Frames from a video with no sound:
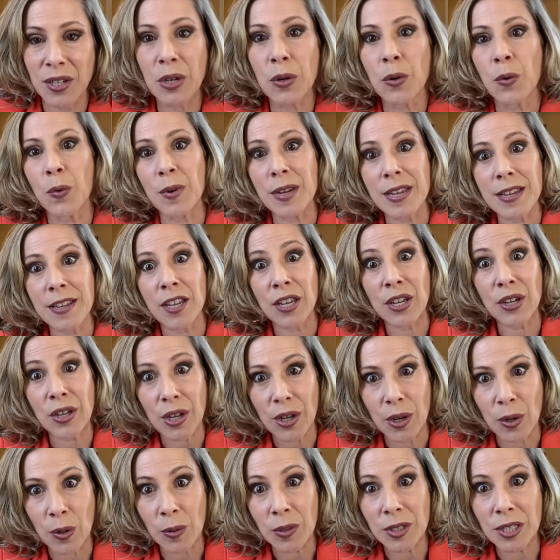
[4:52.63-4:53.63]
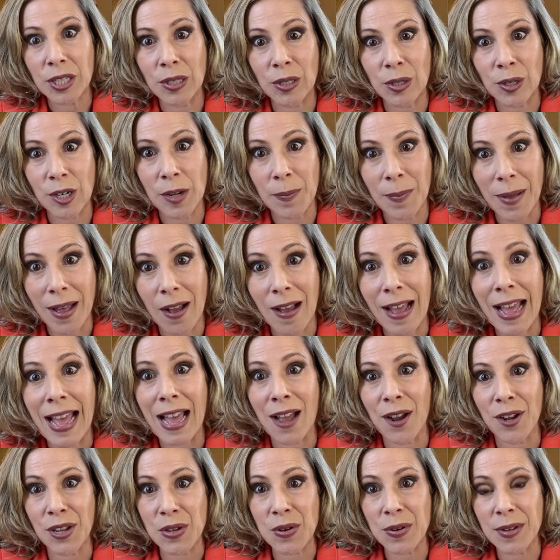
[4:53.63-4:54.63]
where you can go to learn about
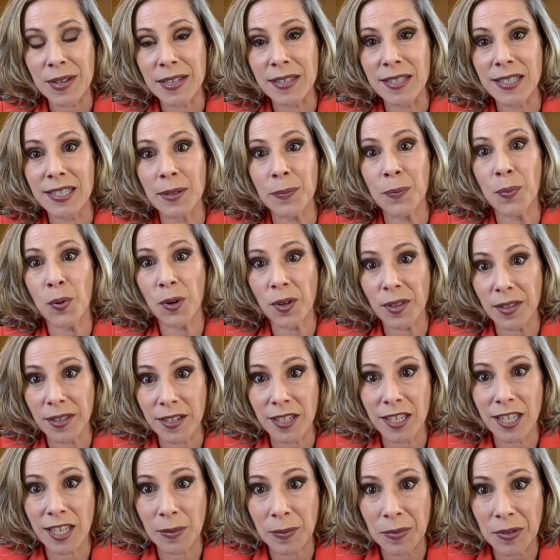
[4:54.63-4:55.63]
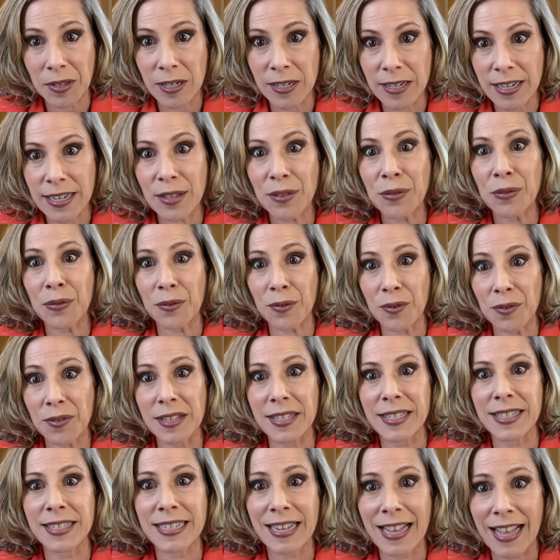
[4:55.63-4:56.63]
how you can support the community through
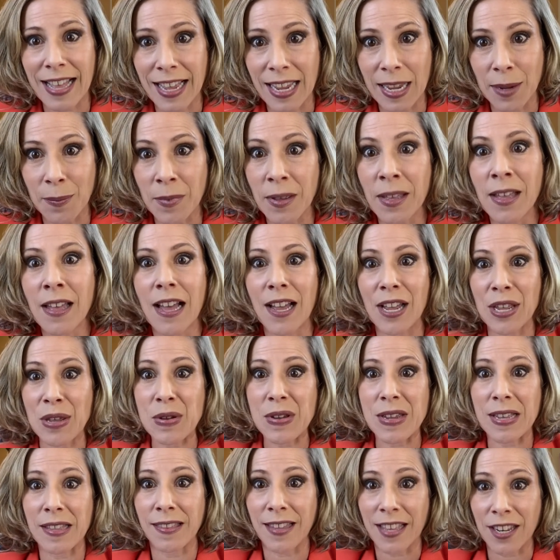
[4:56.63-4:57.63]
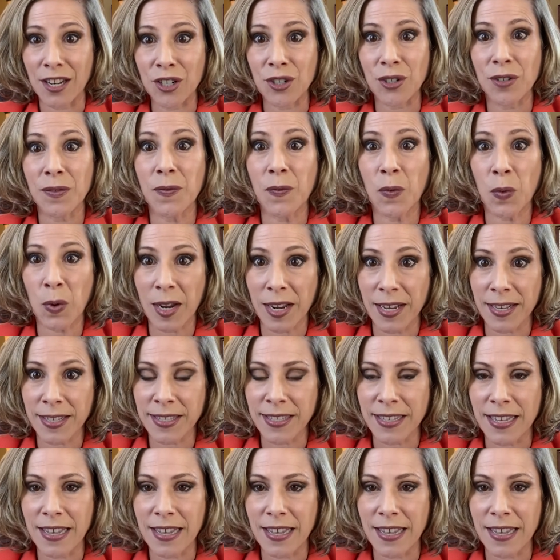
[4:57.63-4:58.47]
this time, how you can lend your voice,